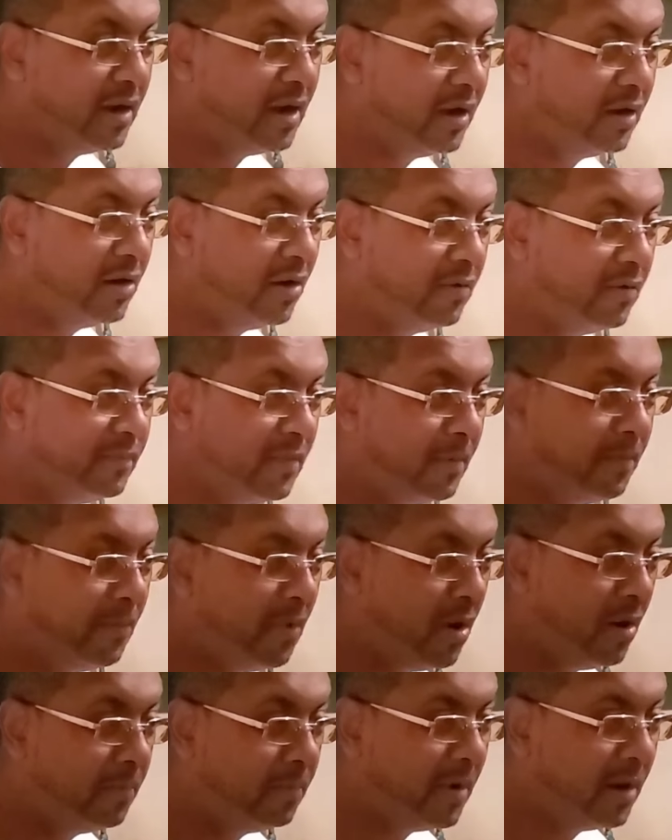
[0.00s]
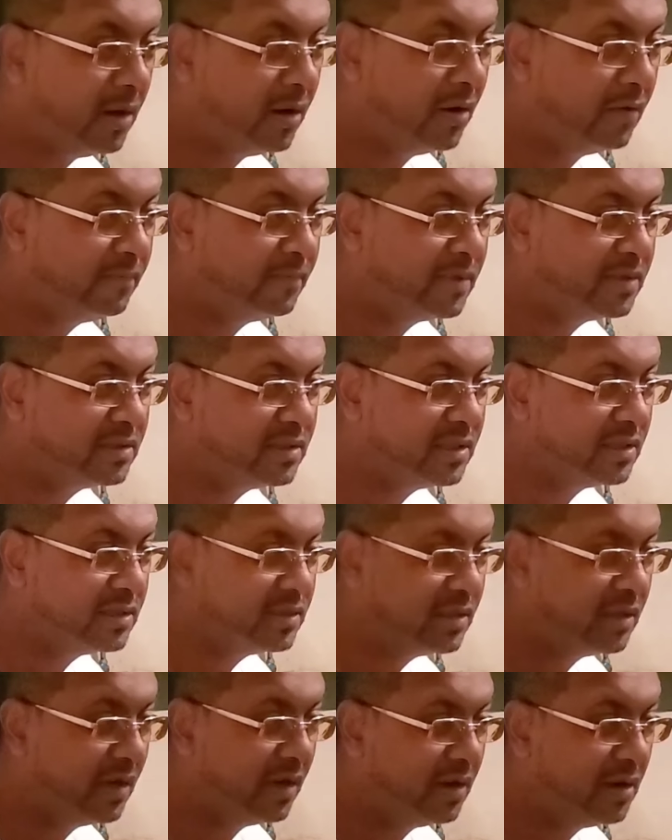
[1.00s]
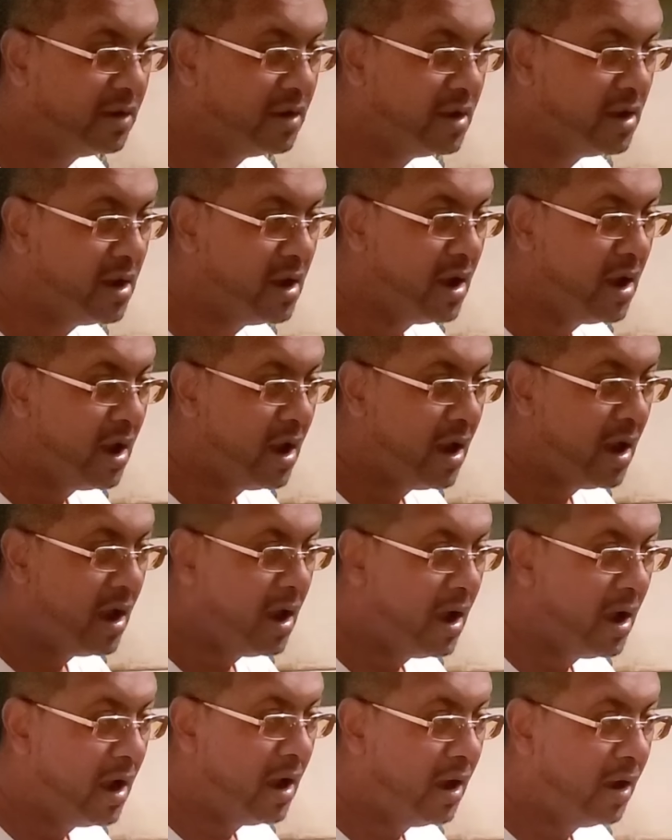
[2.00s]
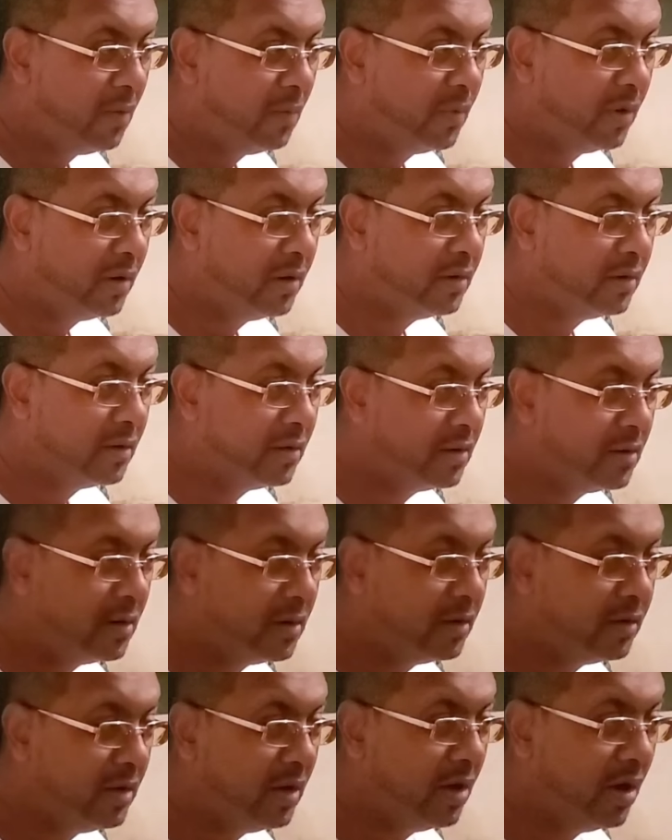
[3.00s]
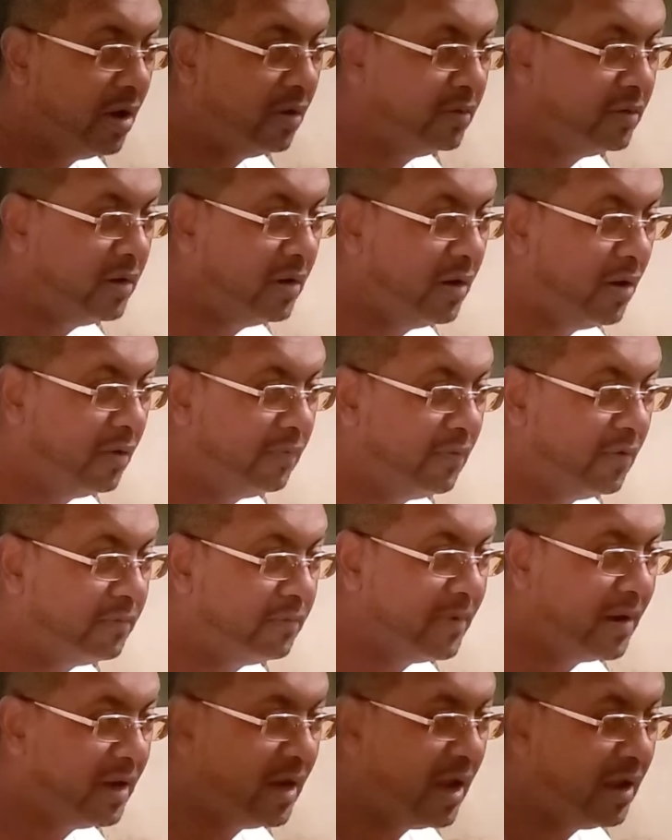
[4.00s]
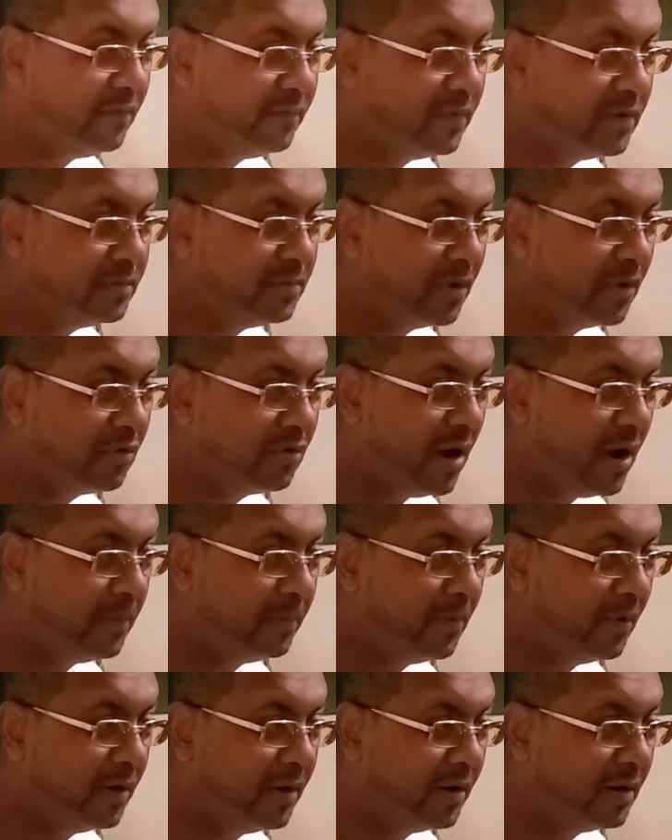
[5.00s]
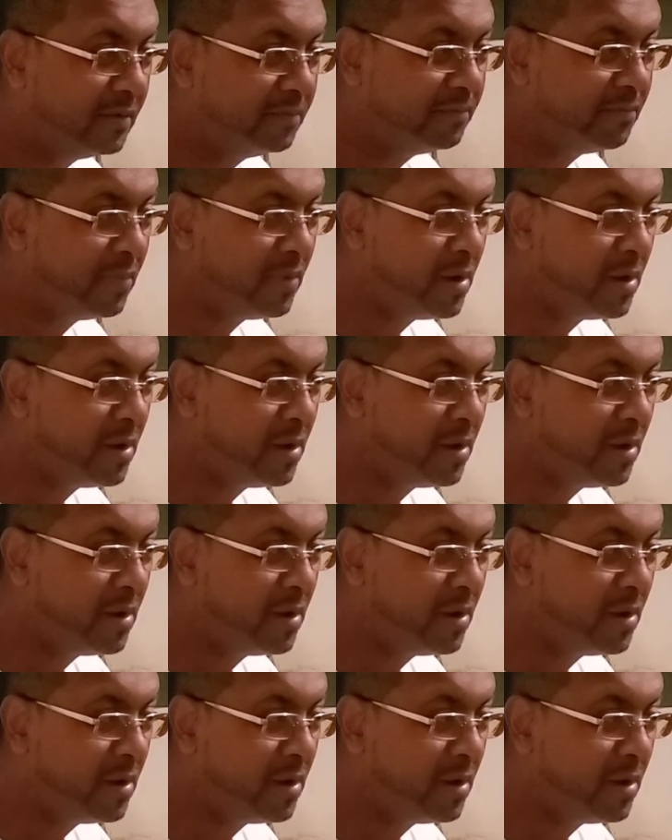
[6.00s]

I love my mom, I love my sister. Well, the love, the love of my life is my grandmother.